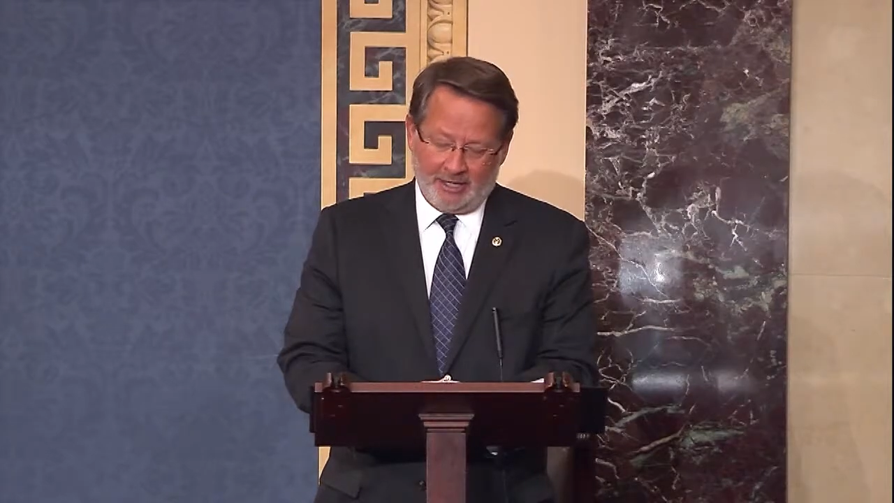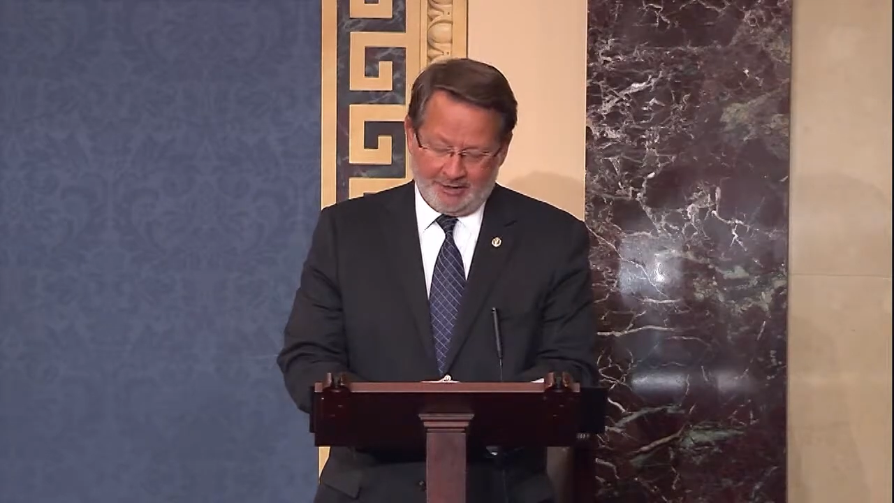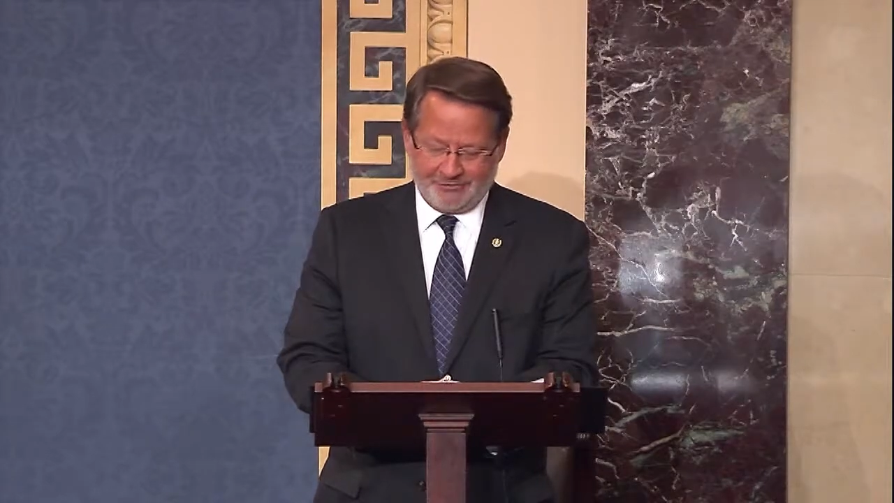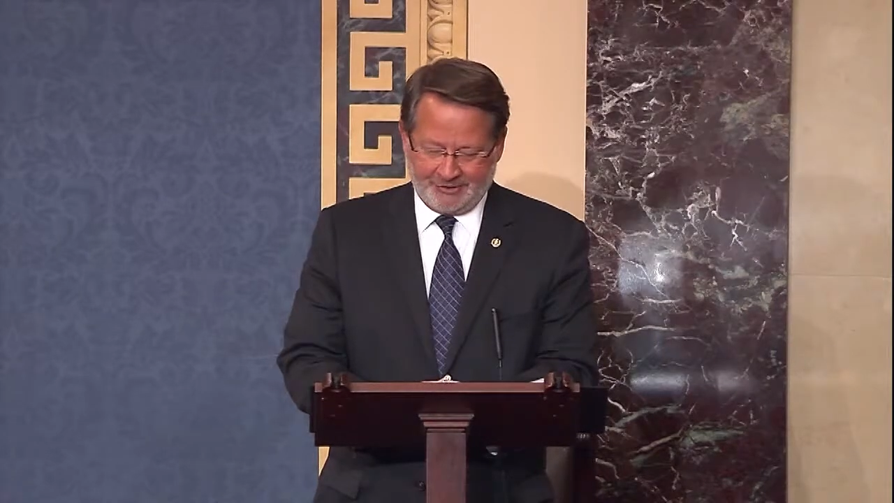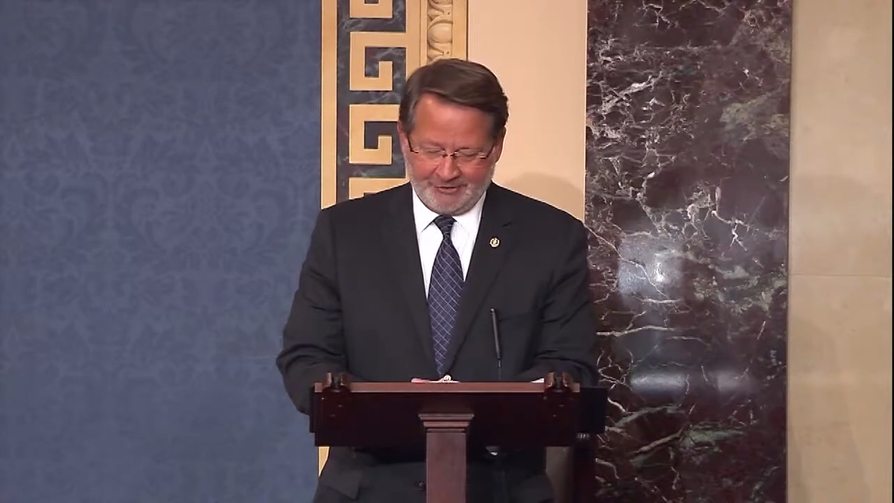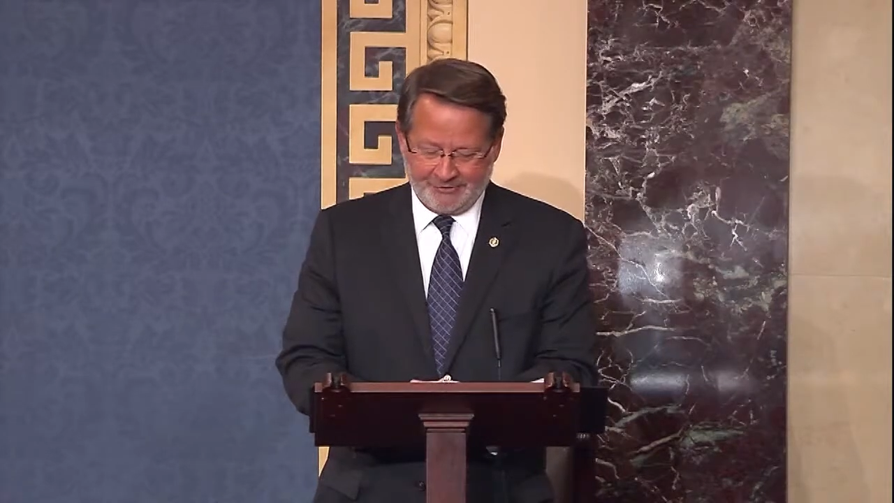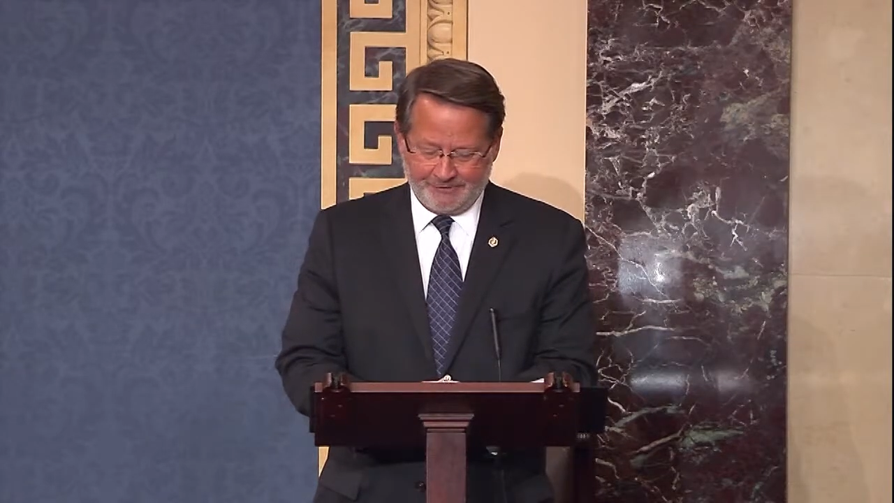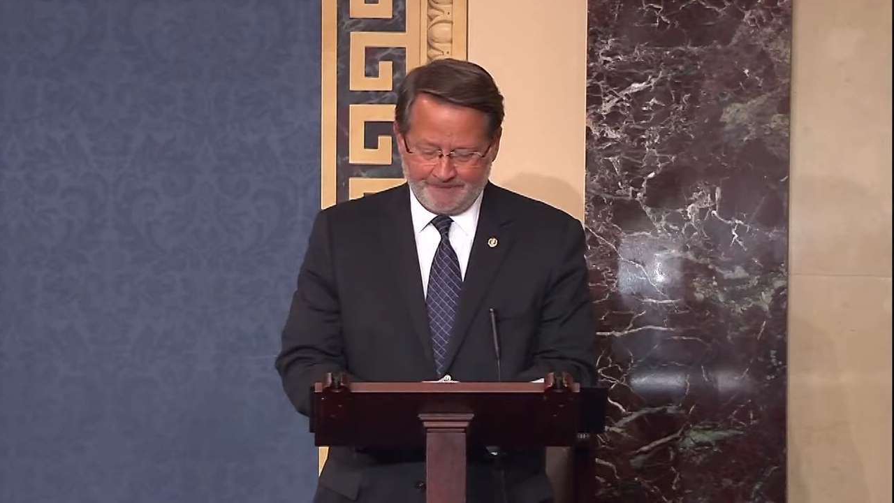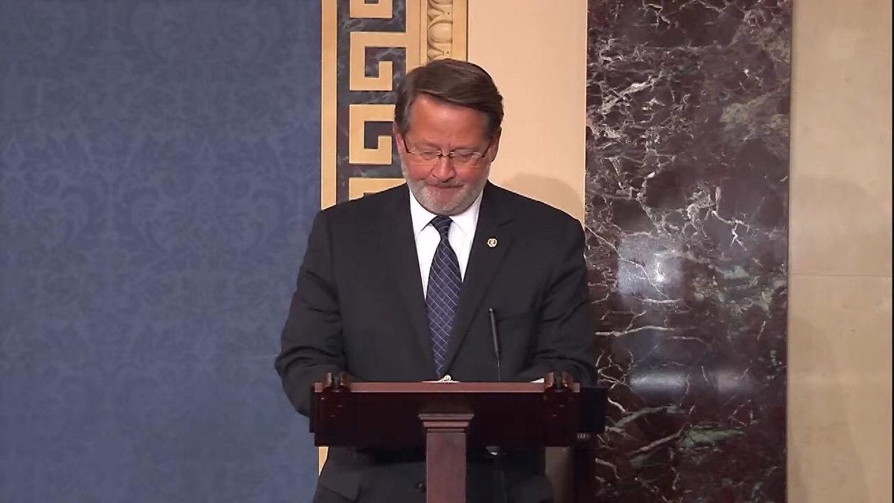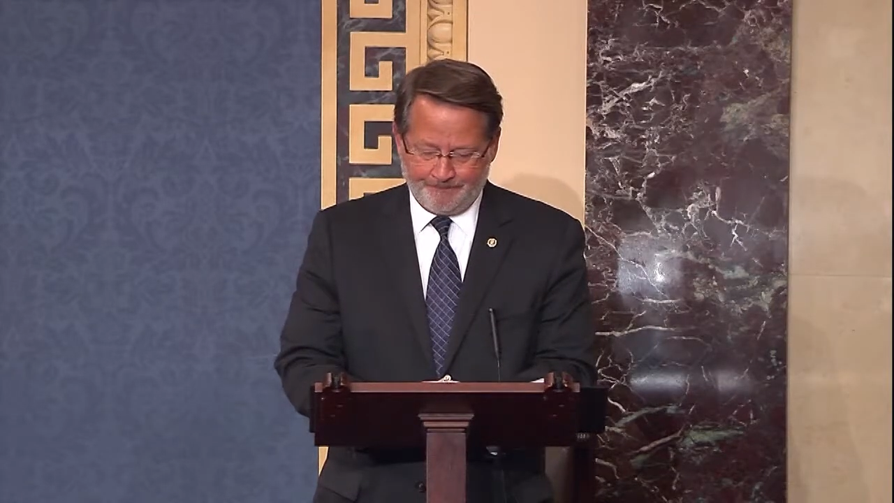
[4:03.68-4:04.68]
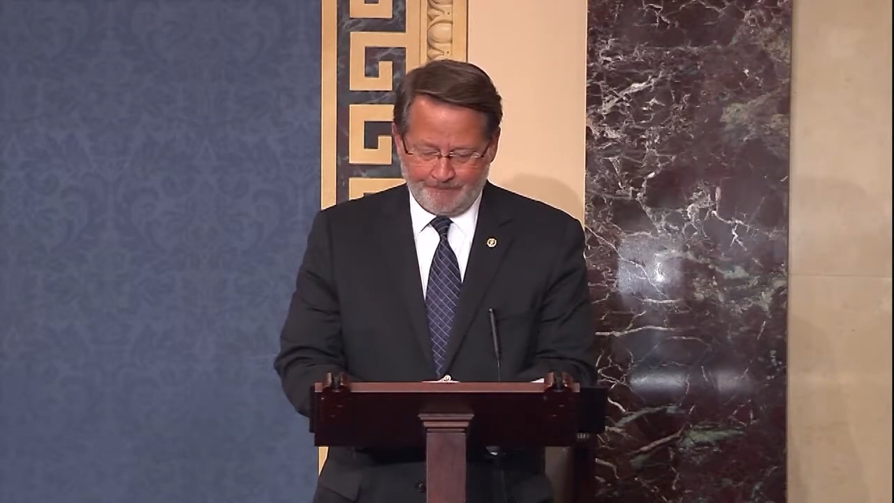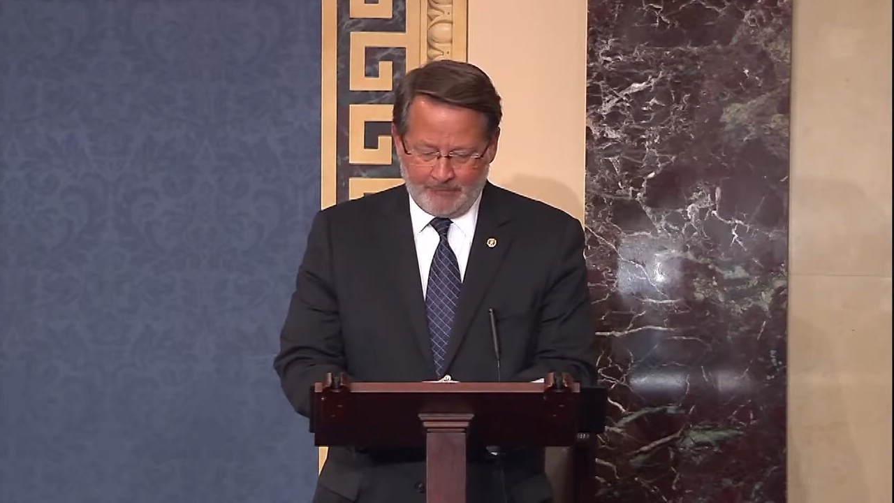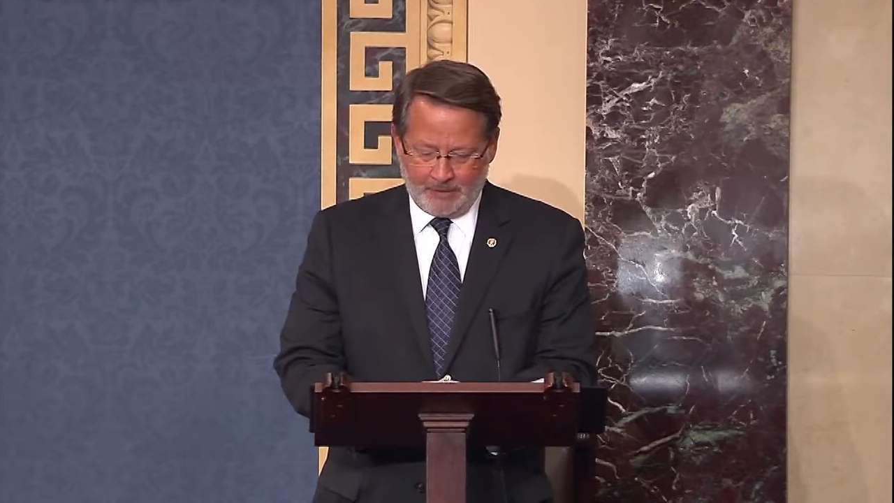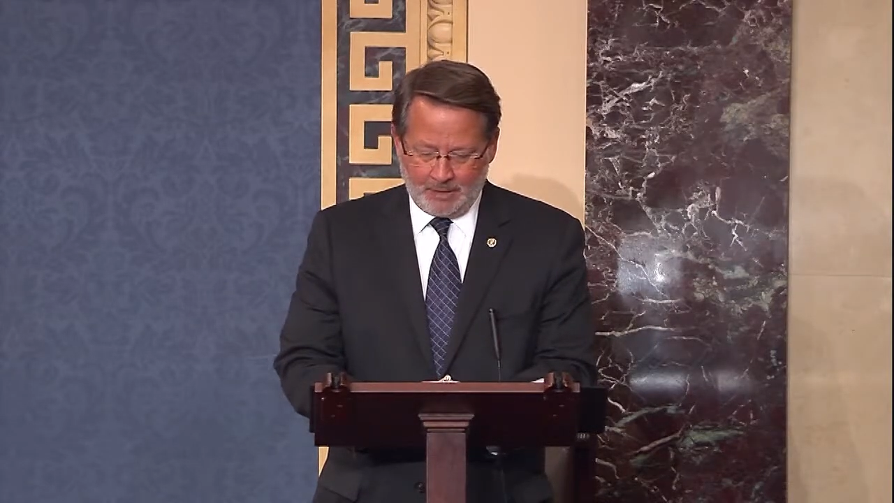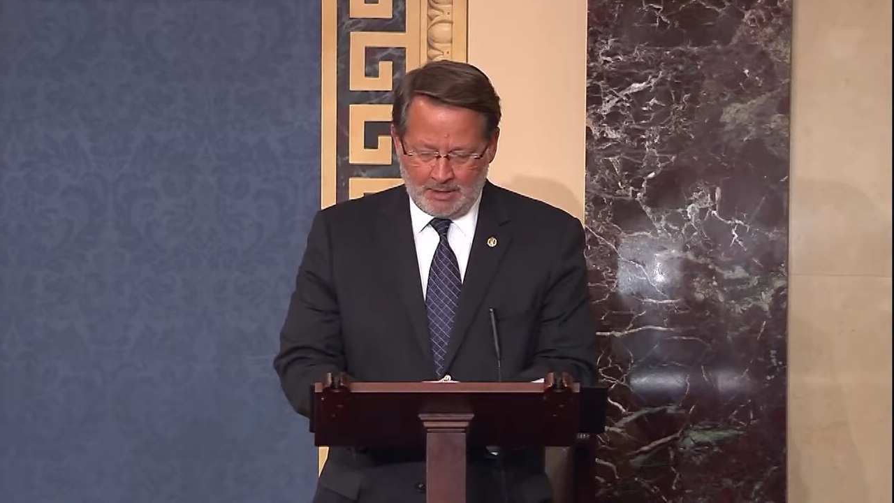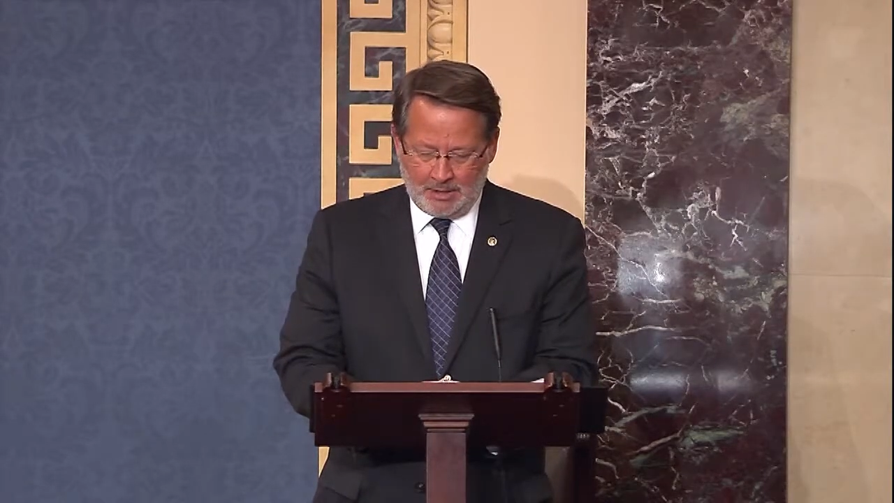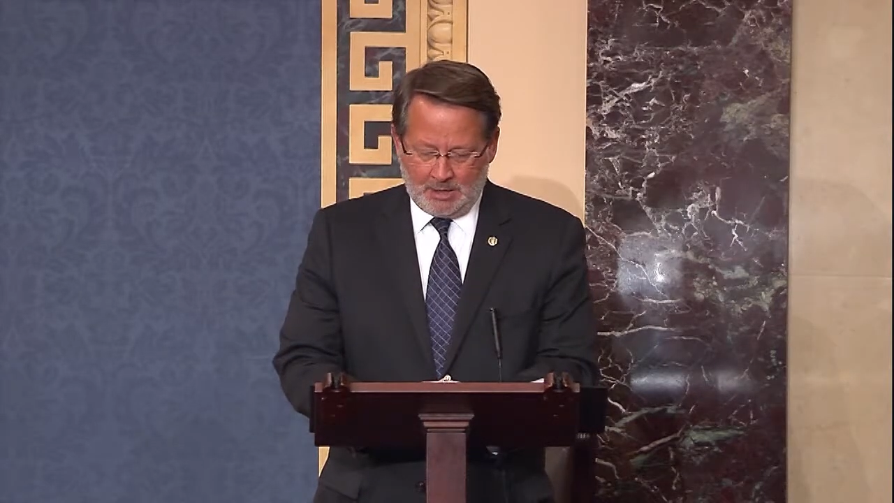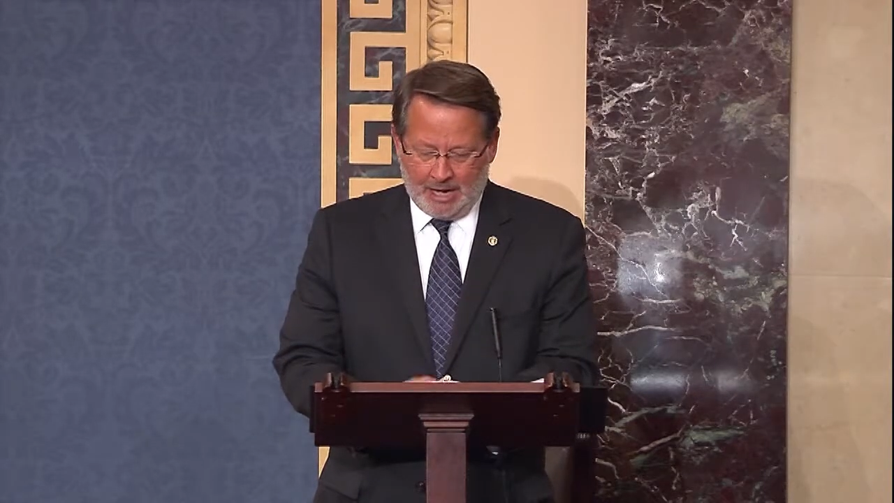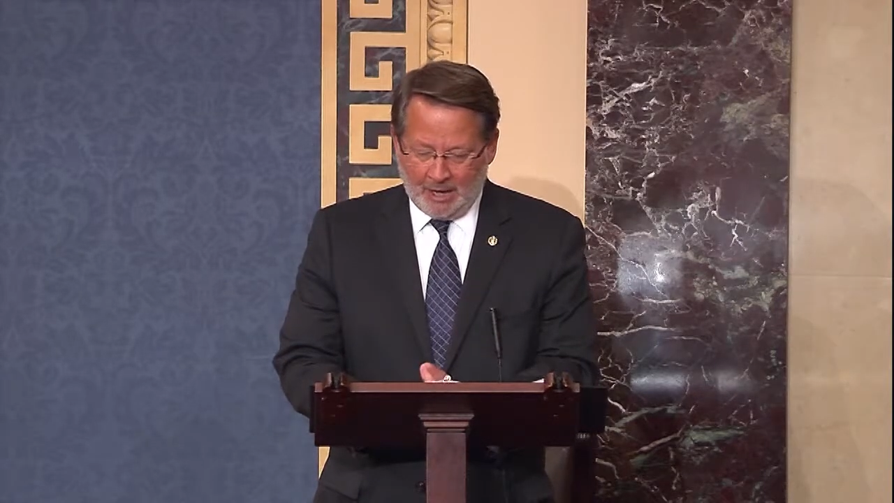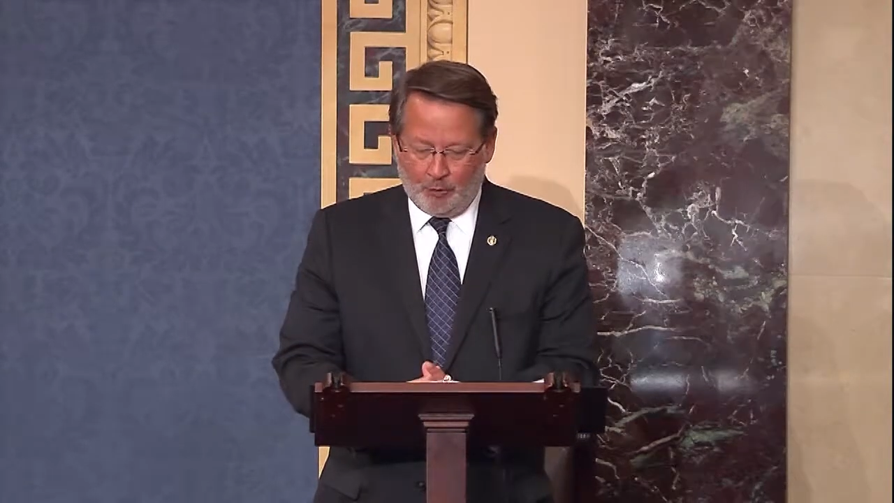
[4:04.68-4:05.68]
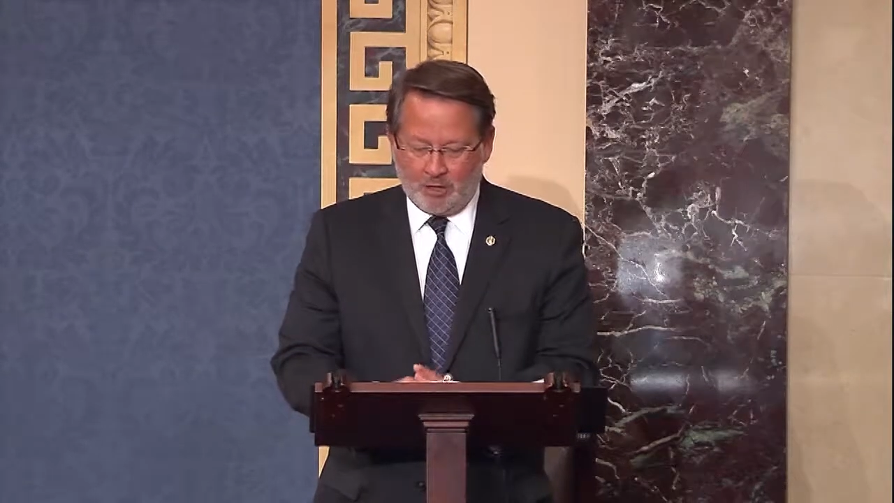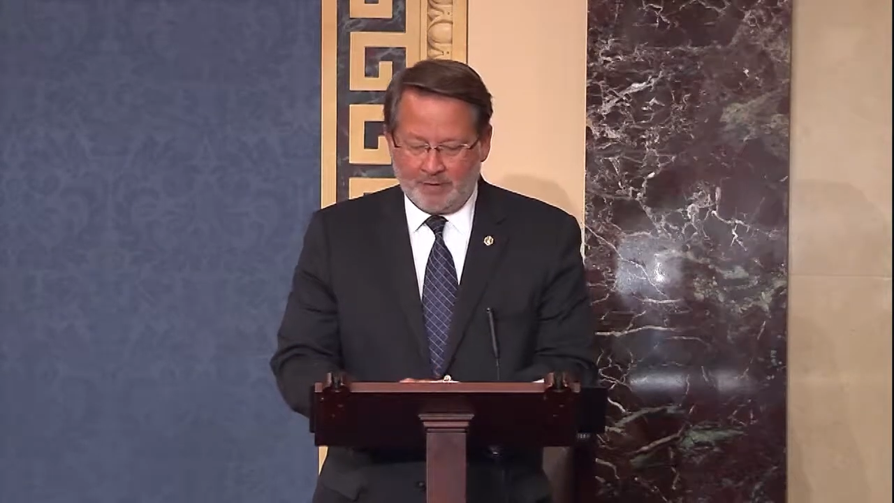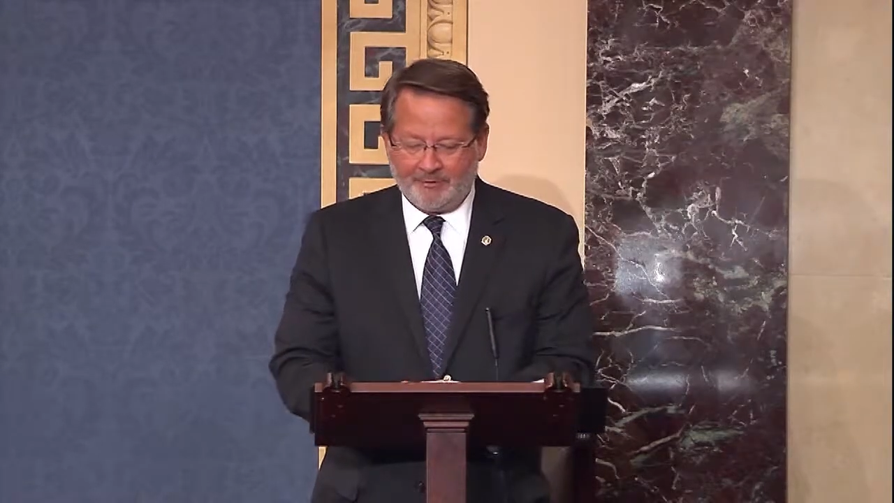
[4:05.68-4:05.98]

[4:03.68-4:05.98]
health centers. I welcome